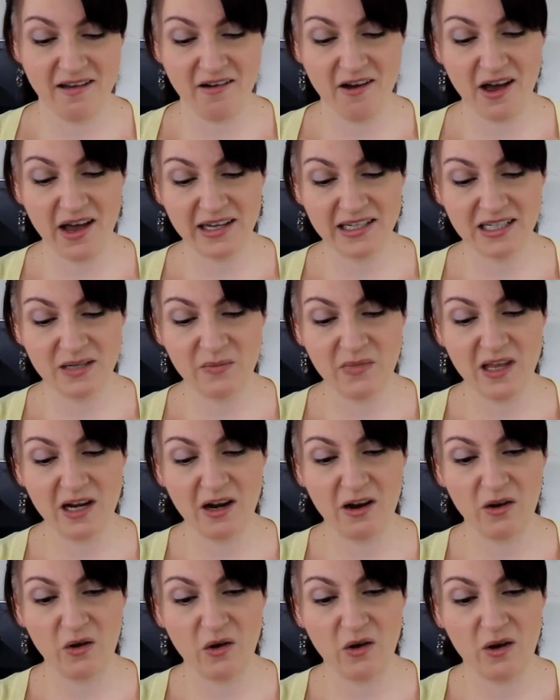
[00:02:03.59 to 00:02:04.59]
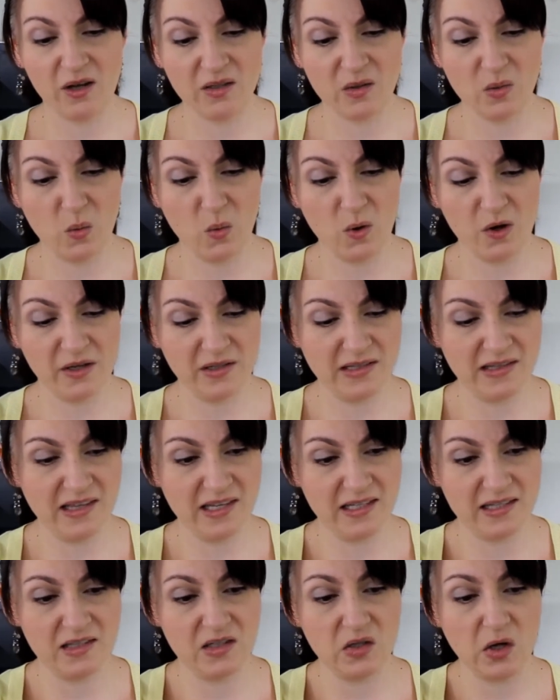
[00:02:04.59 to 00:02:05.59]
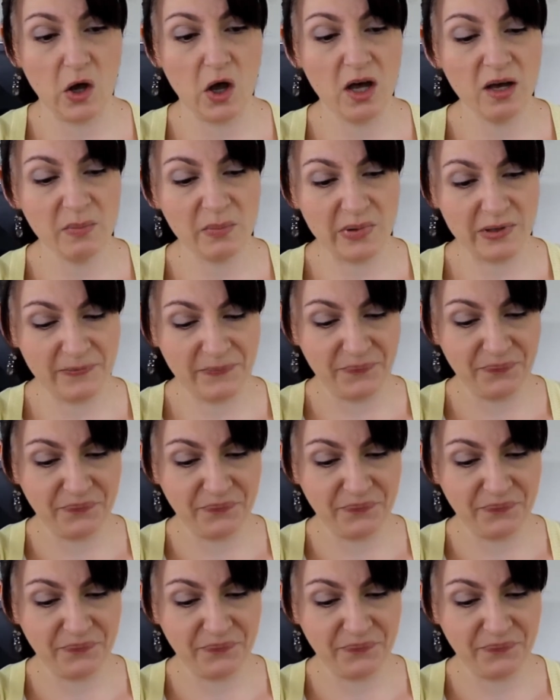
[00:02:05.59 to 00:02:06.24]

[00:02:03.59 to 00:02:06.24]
item that I got was this top.